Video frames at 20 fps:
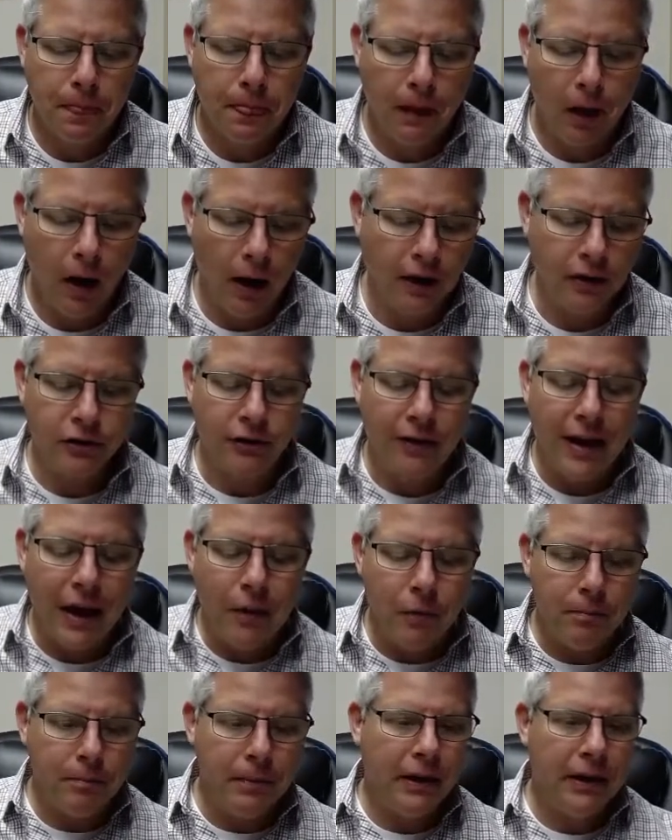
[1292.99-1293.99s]
All right, so that
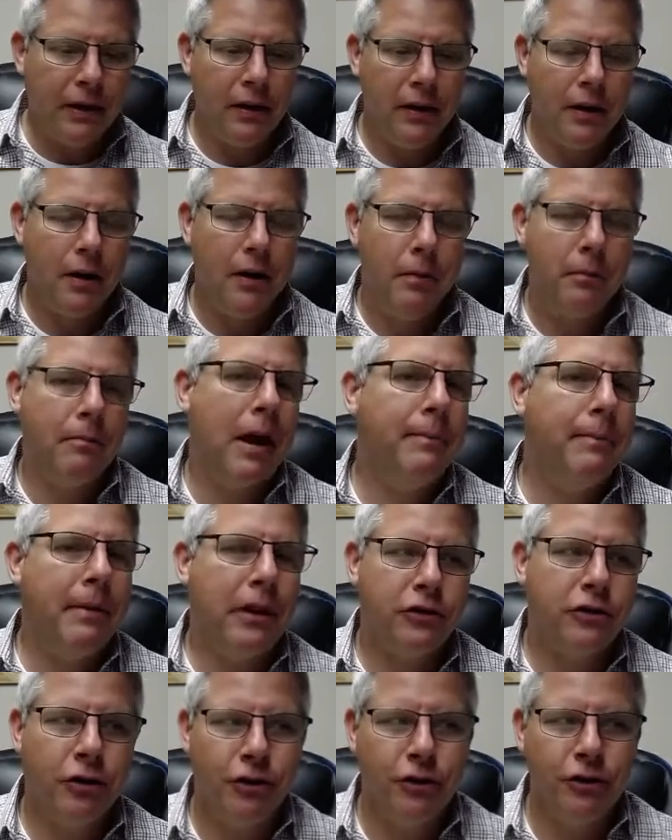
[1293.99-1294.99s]
would be my
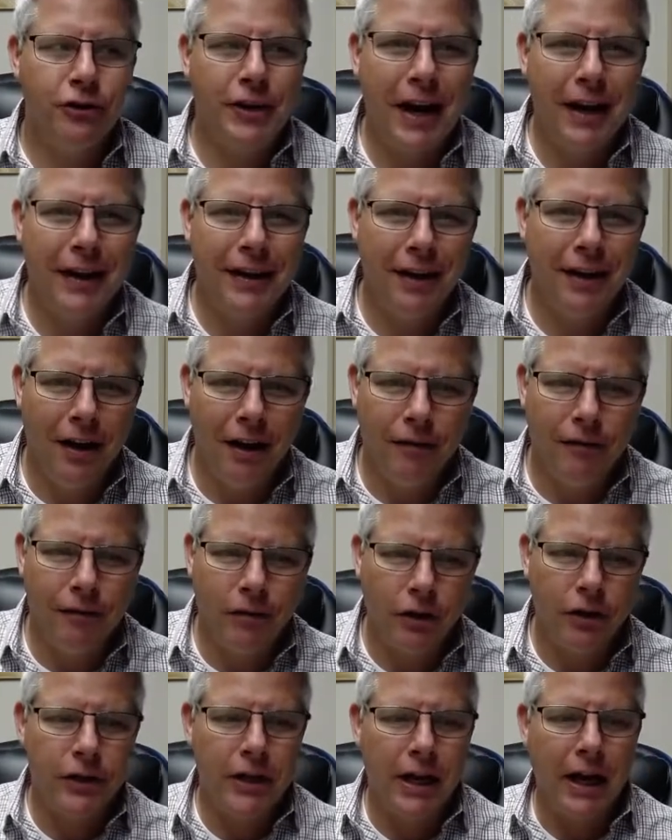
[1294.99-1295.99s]
best understanding of
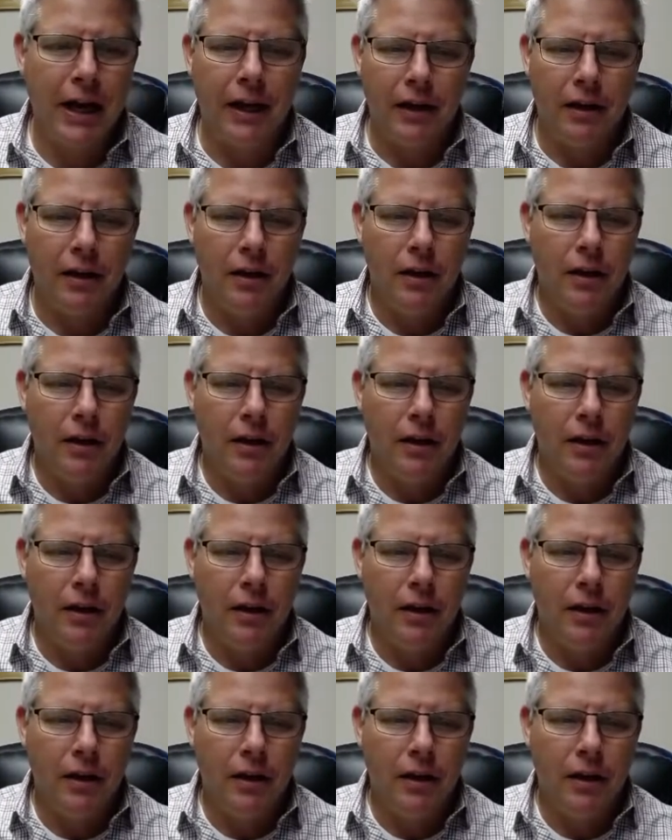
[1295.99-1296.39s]
verse 8.